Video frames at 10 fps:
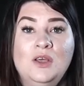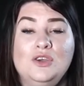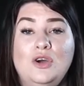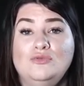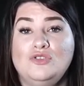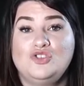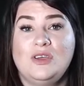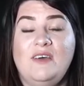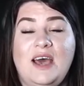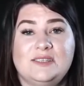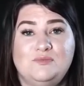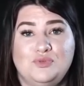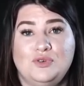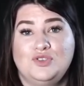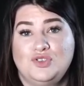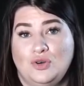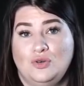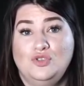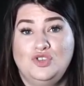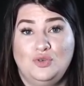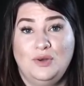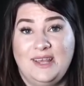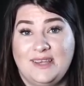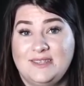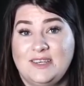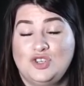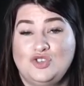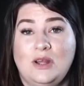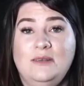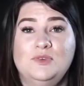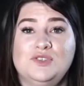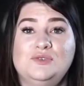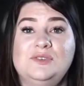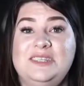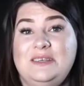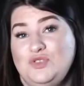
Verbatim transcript: The golden retriever has a broad skull, short ears, a straight muzzle, deep